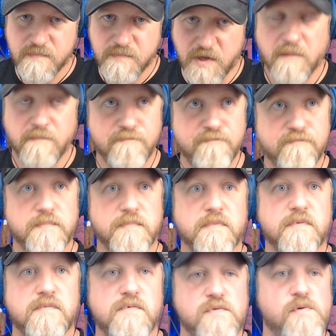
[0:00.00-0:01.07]

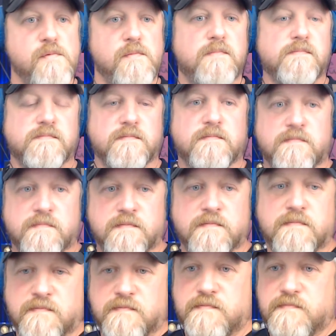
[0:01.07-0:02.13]

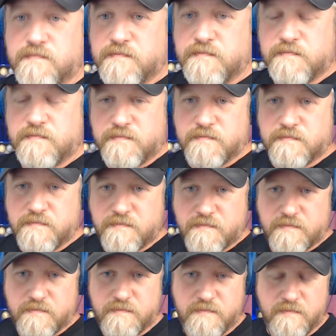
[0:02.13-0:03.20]

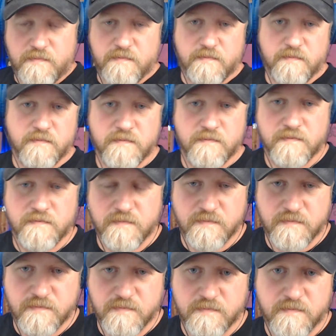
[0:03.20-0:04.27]

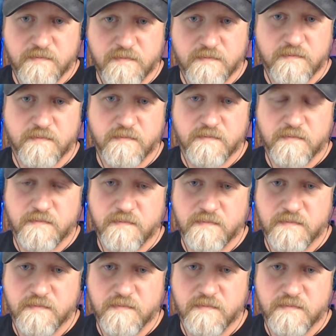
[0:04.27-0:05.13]
This person isn't speaking.